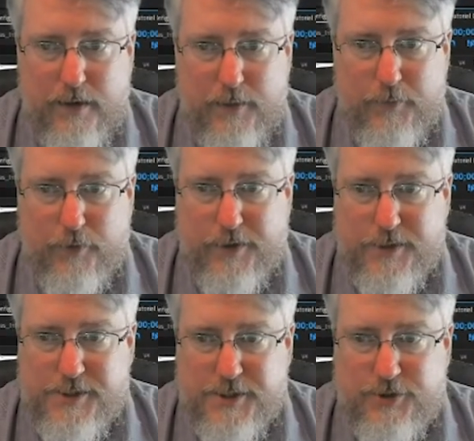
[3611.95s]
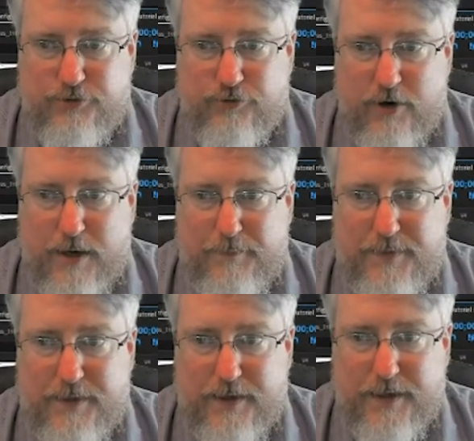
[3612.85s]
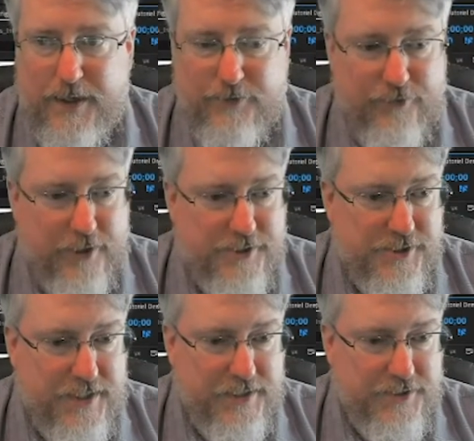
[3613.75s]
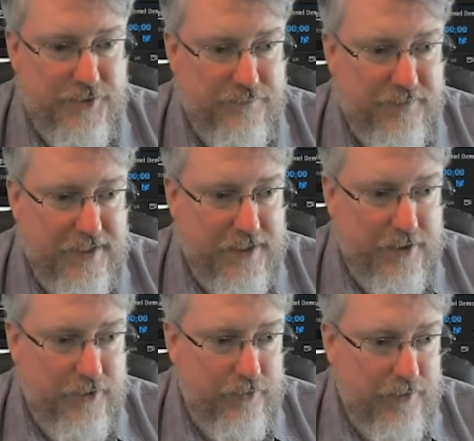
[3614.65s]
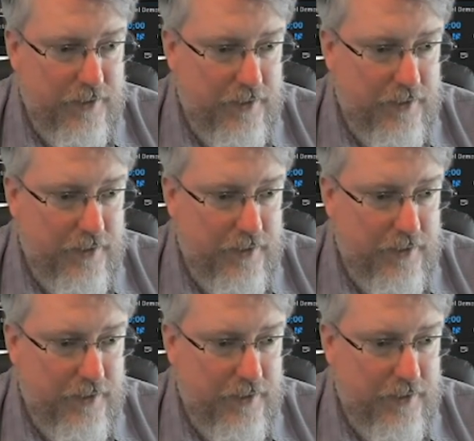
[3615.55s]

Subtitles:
I'm going to just drop the introduction take 2 video